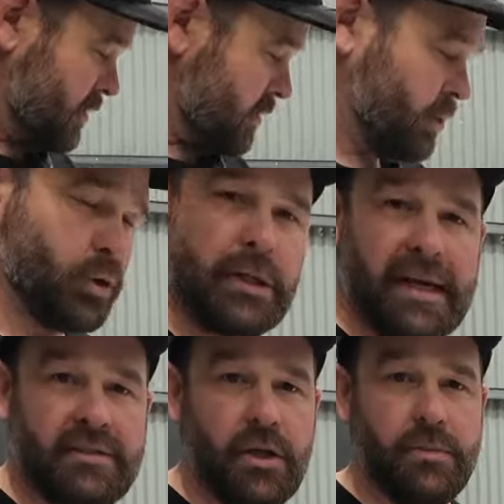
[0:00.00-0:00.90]
called
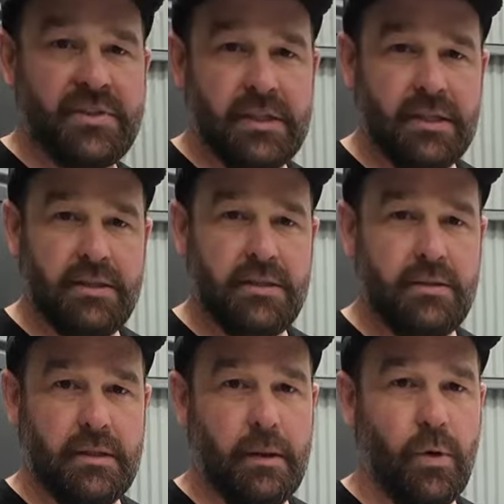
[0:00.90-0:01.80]

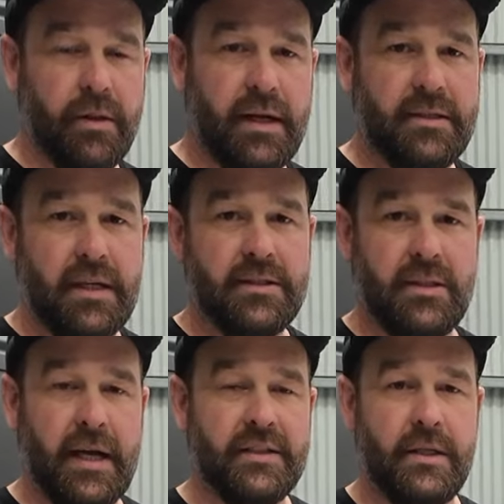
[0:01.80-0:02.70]
lactobacillus, and what that does,
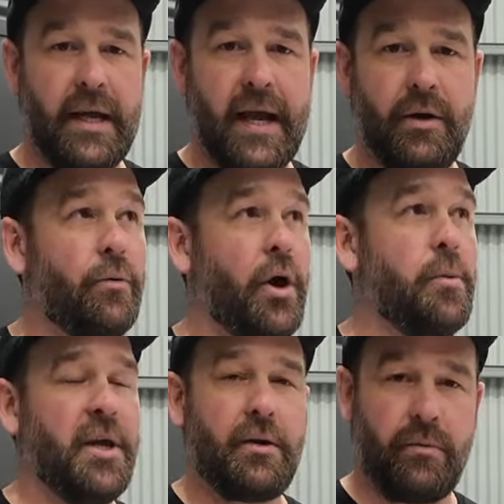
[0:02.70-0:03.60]
it has an
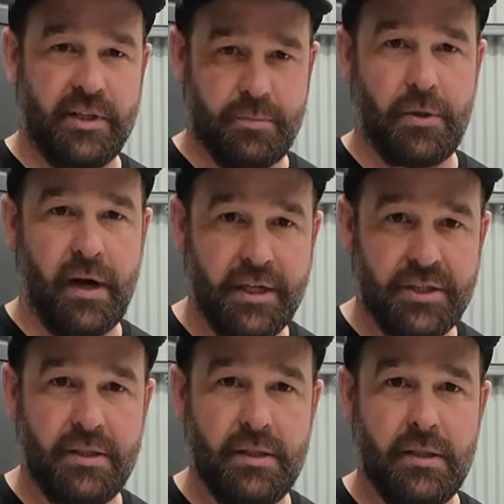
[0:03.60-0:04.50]
anaerobic
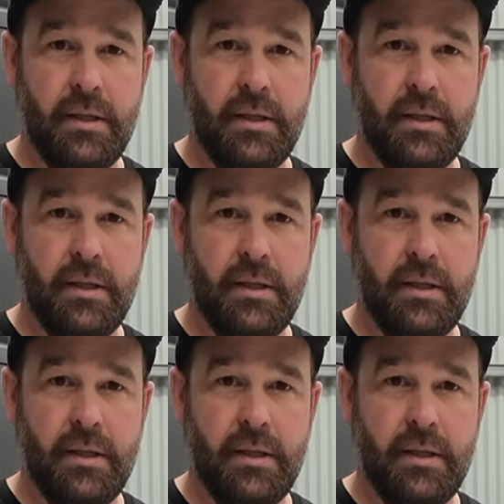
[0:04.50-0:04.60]
respiration,